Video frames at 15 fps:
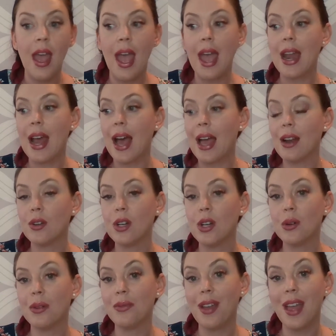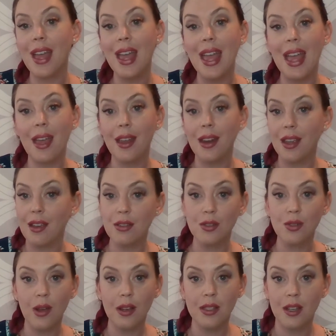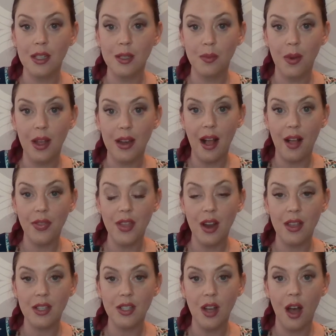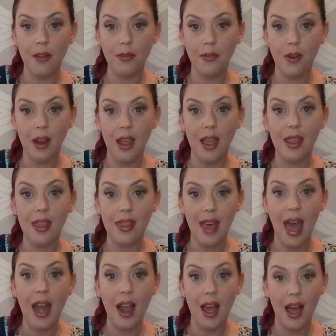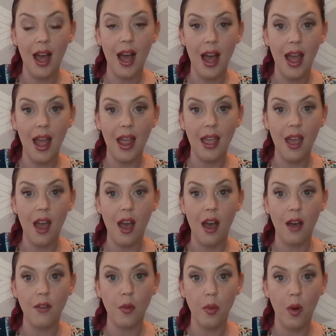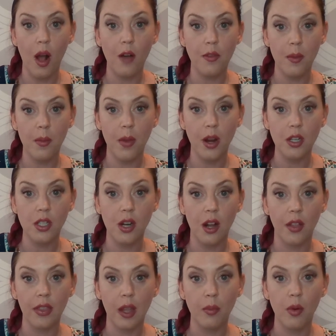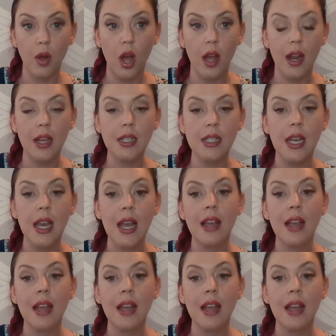And I don't know of any other direct sales brand there that's offering that high of a profit margin on their product.